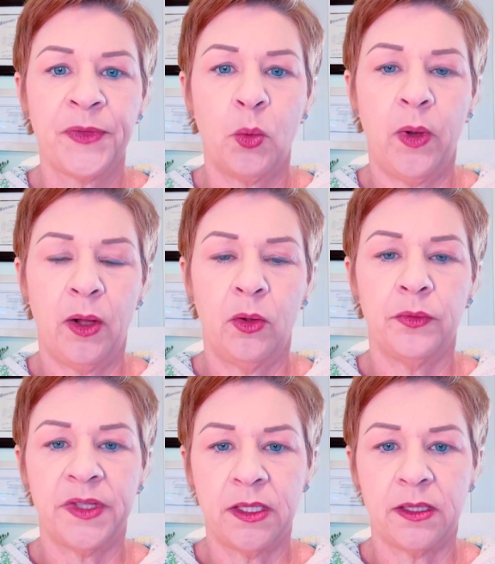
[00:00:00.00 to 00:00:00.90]
Well,
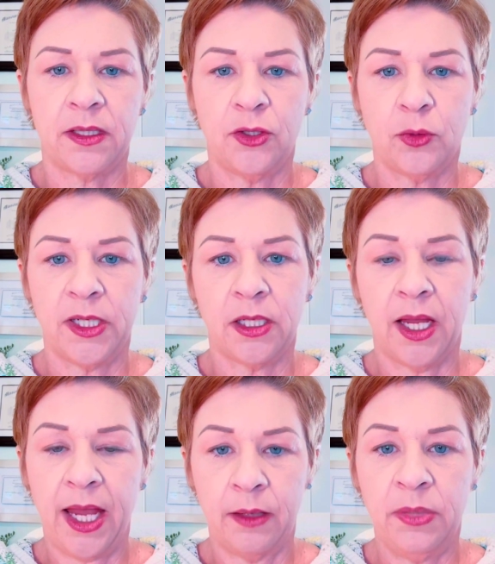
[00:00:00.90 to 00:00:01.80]
this situation
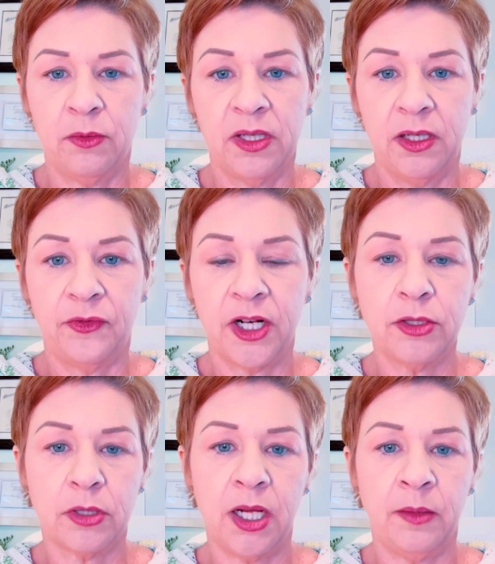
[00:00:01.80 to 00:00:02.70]
can be really
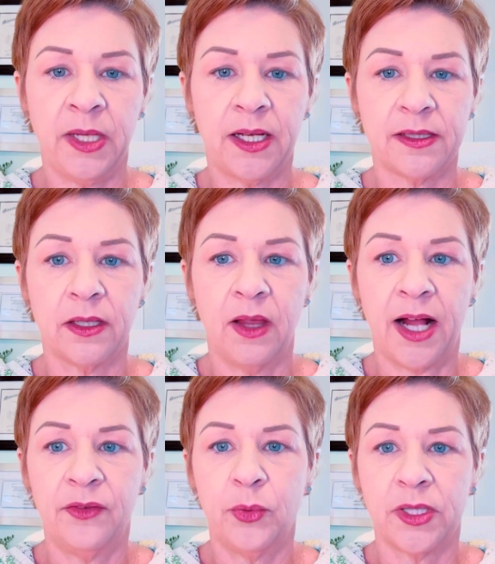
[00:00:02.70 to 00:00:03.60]
frustrating because a
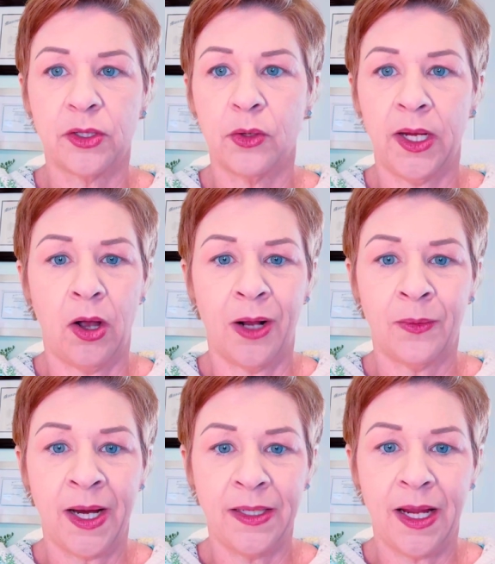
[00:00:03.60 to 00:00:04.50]
lot of what's going on
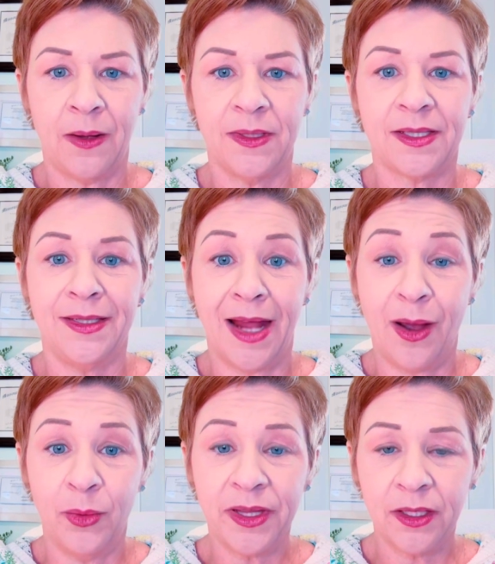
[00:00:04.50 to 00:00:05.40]
right now is
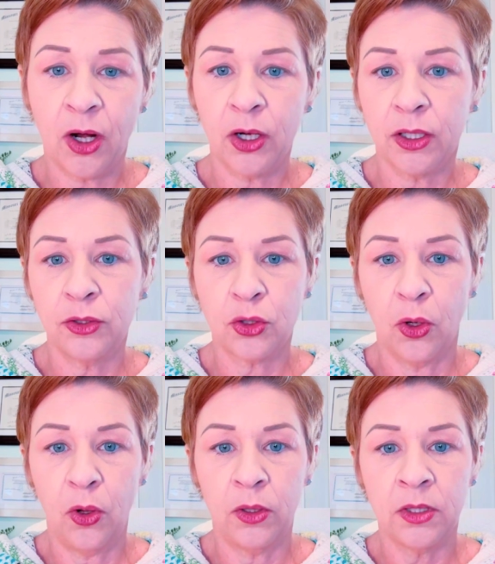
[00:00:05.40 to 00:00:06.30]
not within our
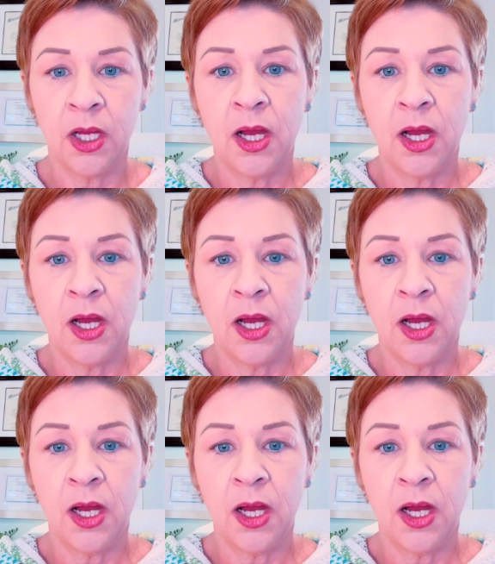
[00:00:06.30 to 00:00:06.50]
control.